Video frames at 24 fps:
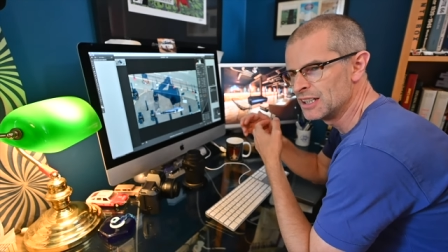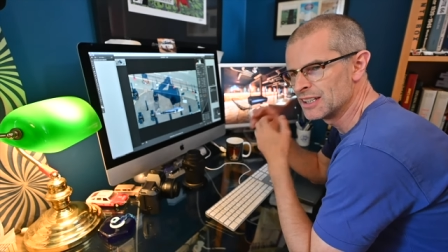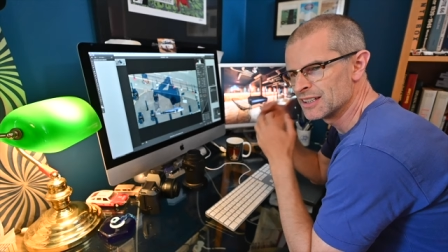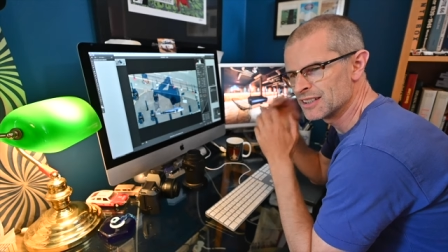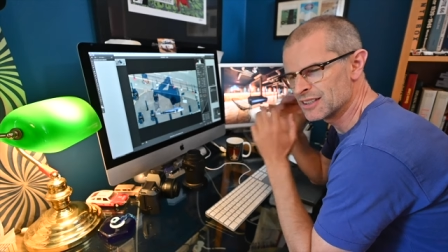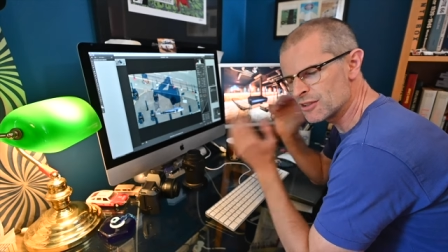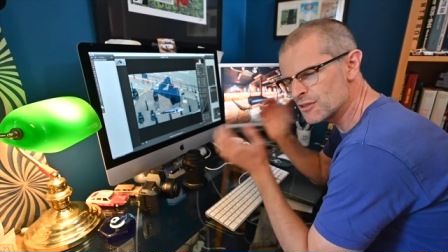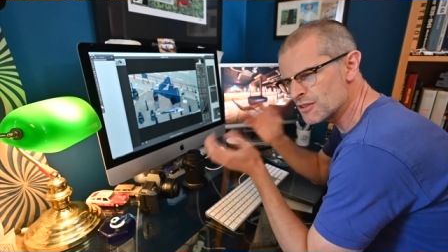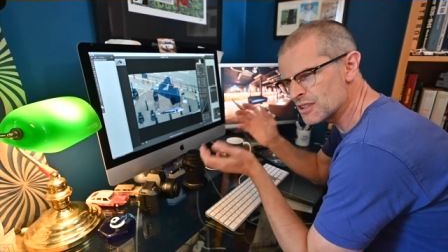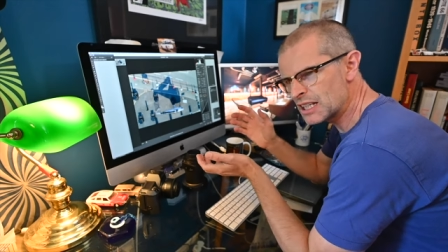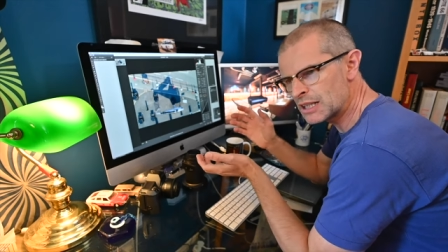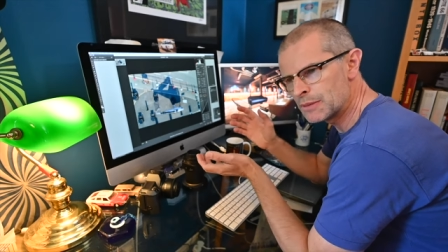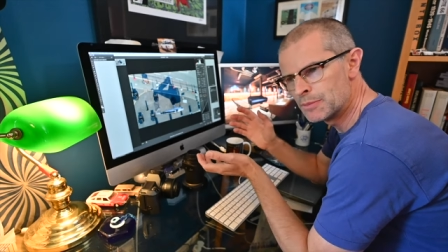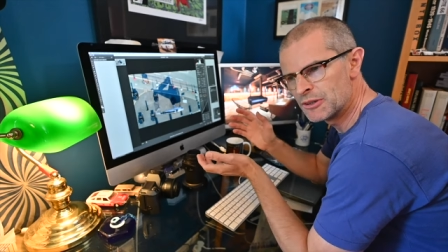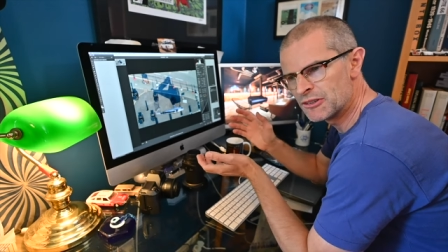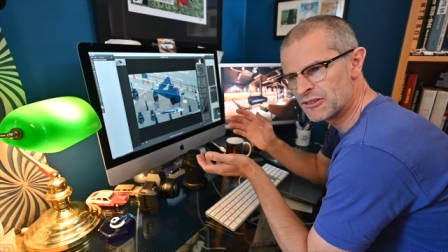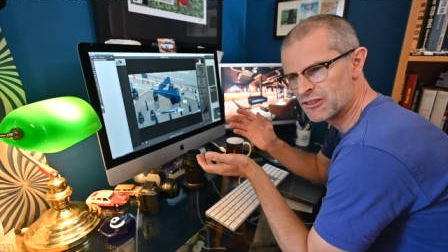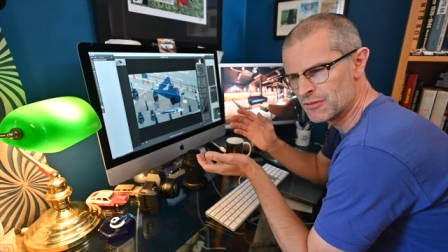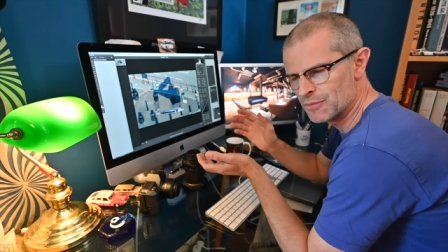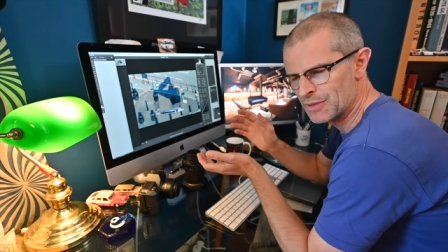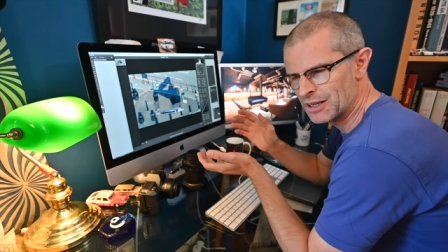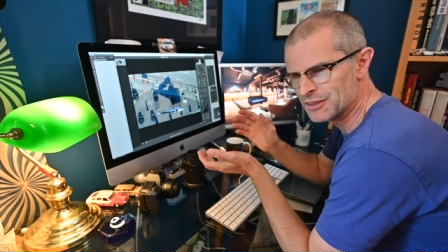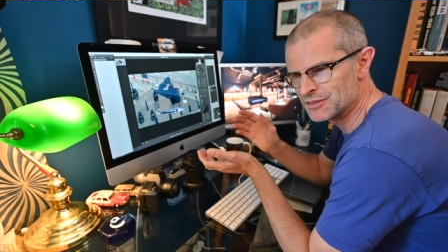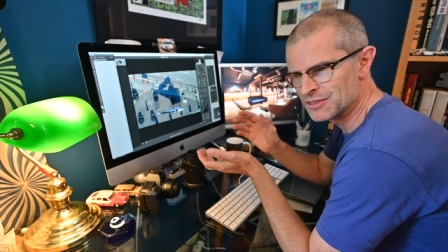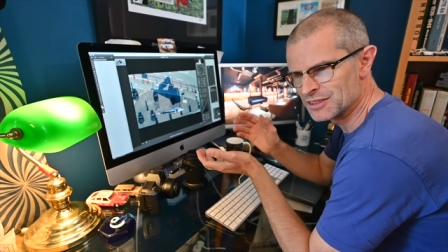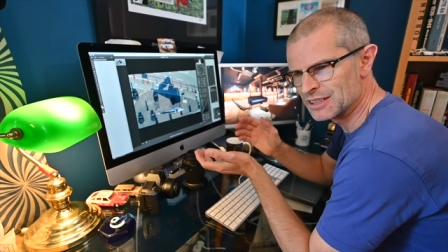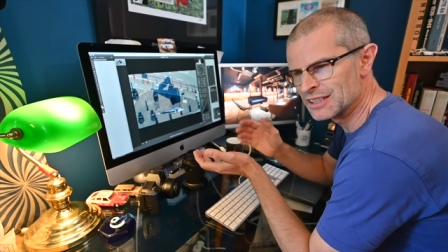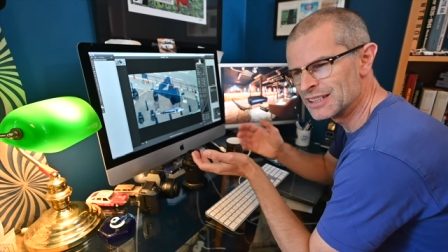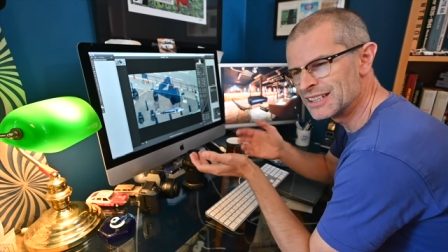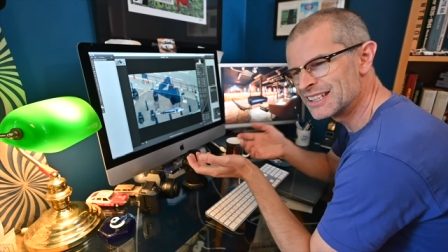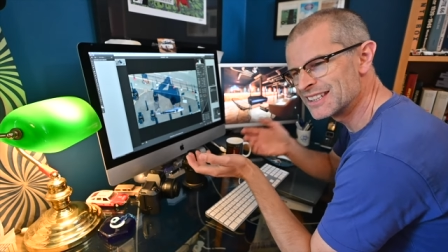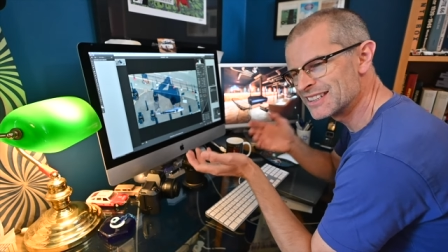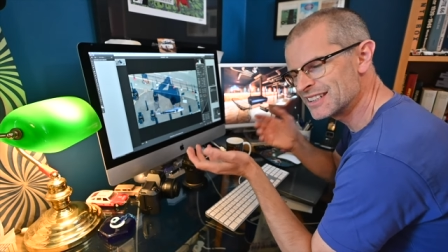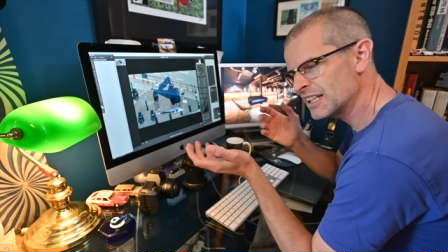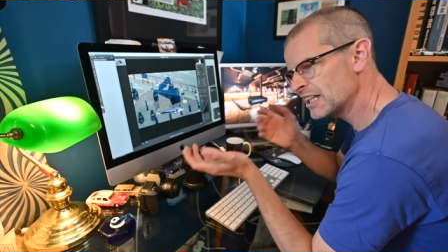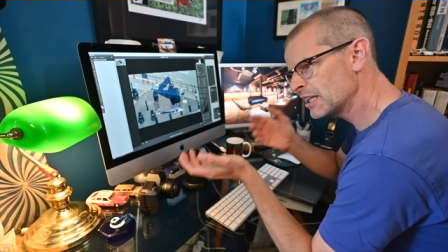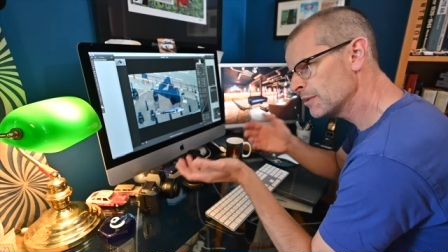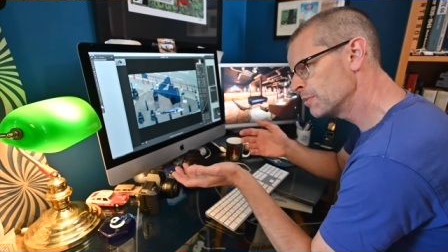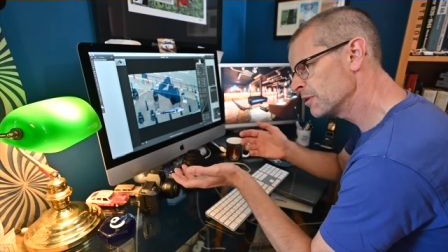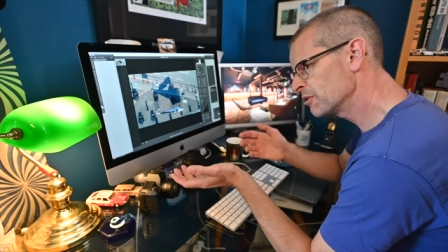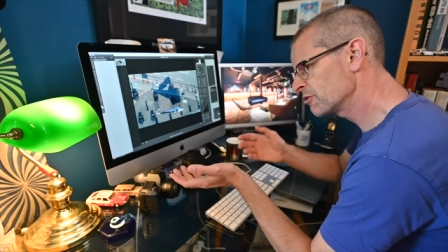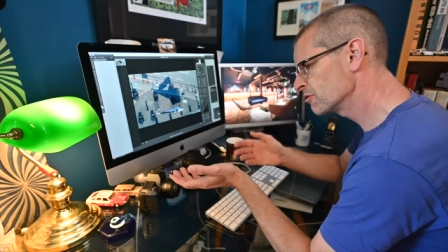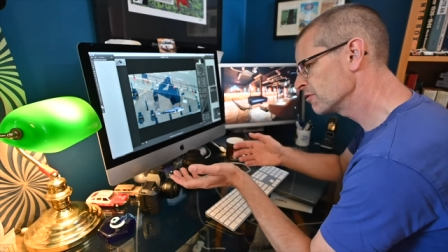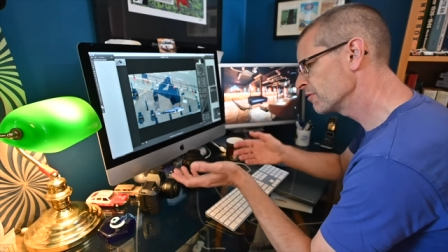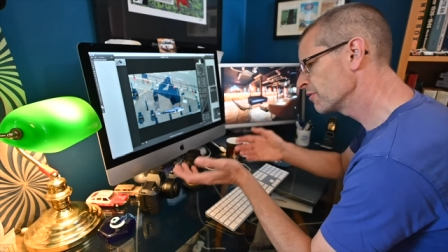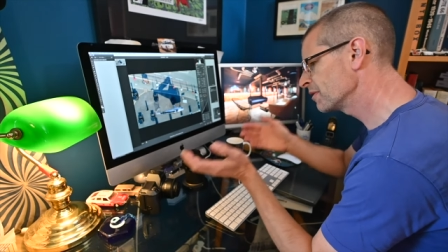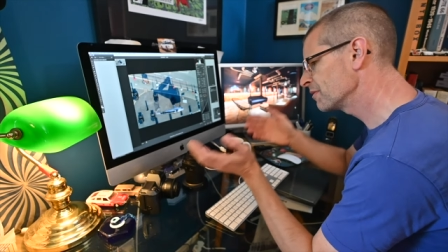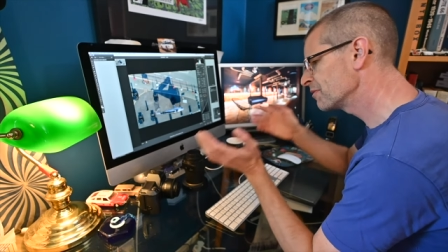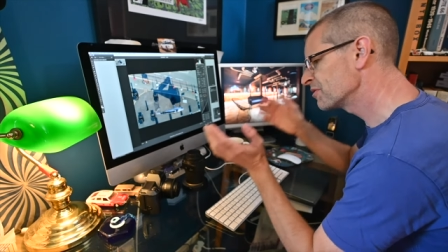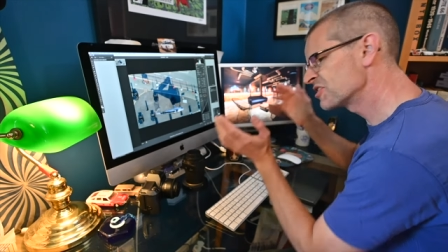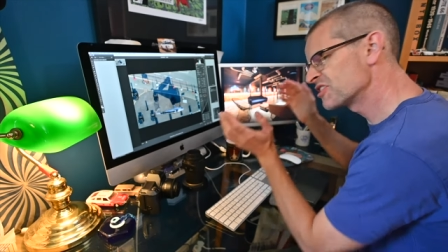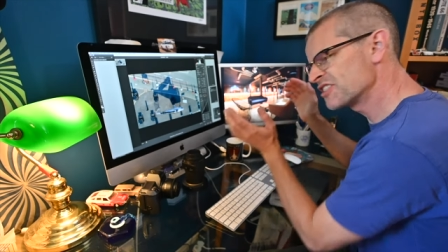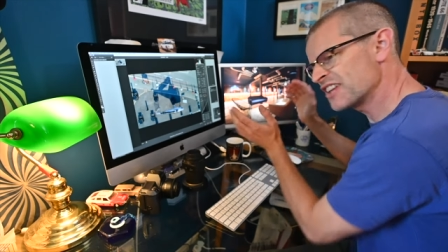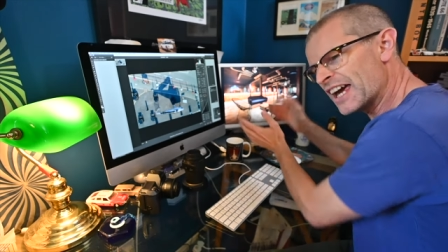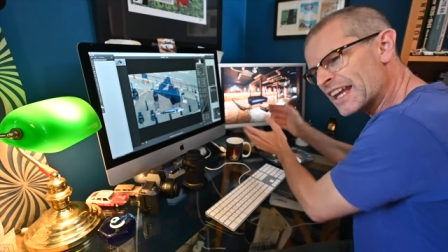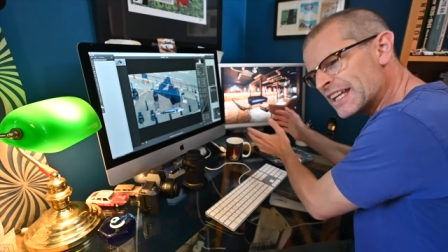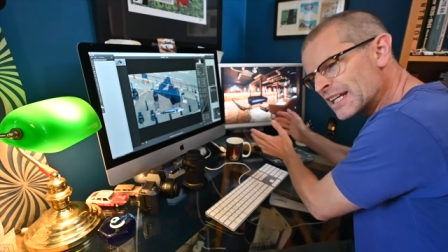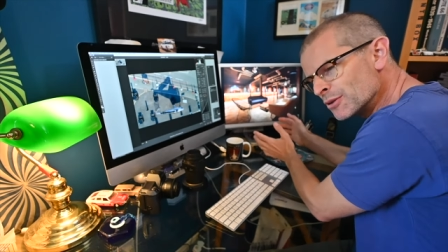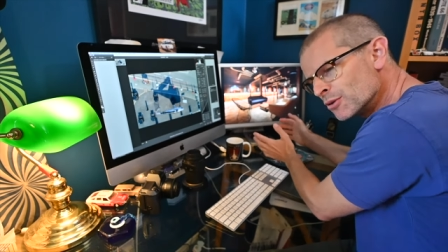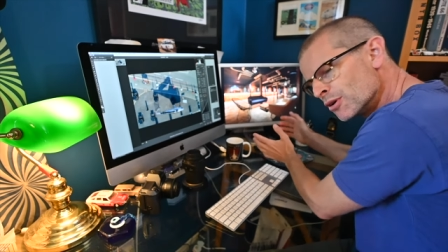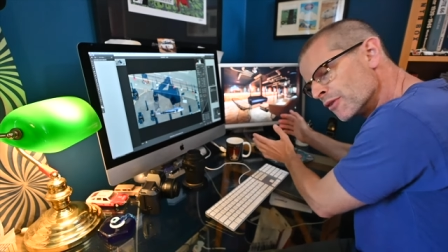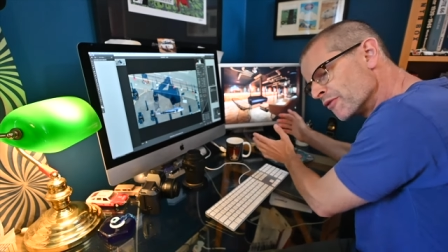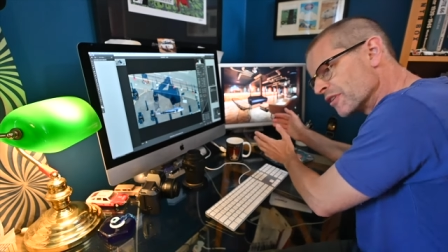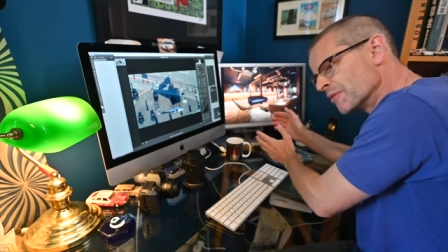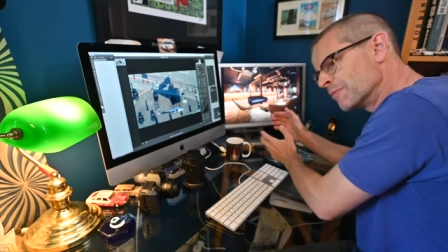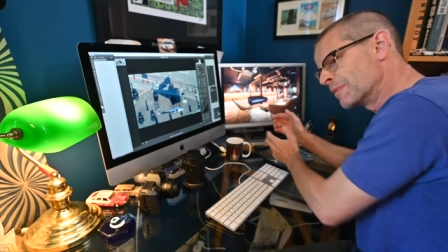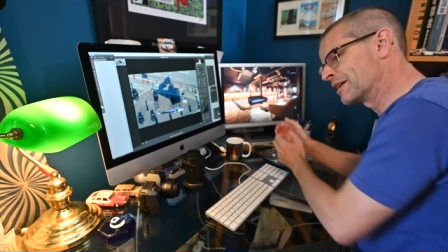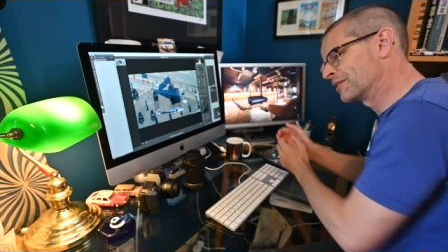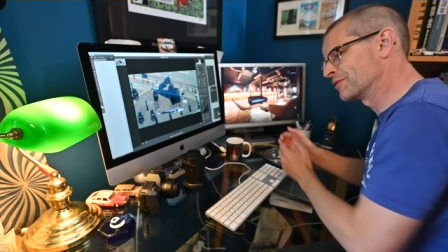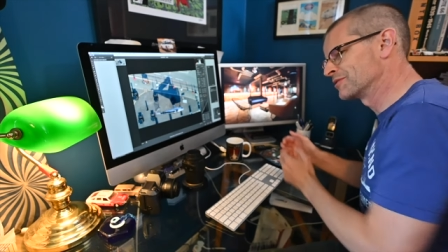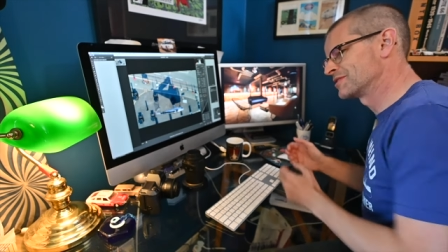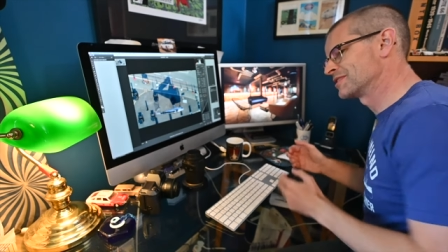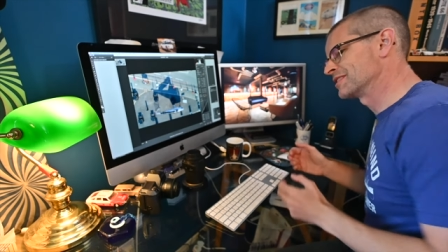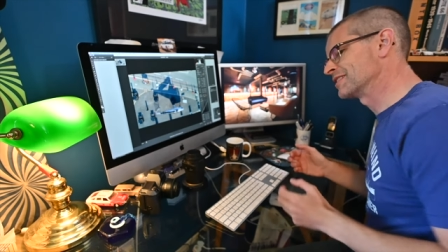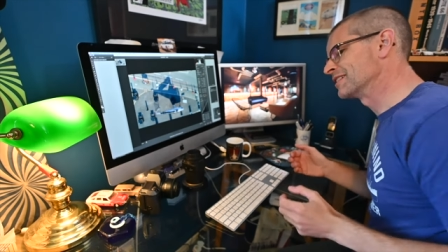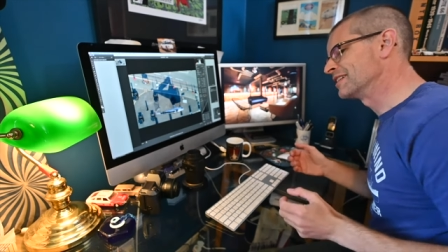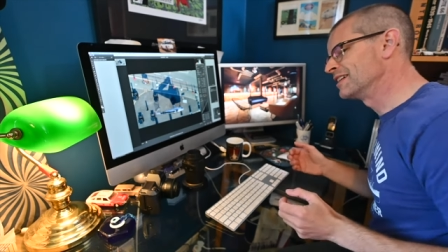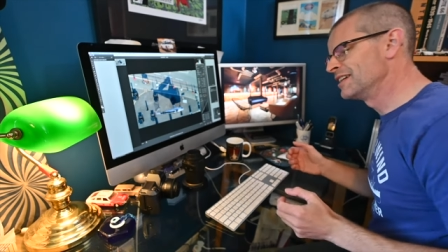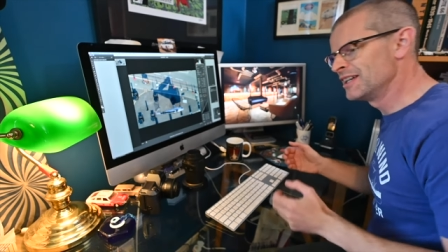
Don't take a picture of the mountain. Take a picture of the shadow of the mountain.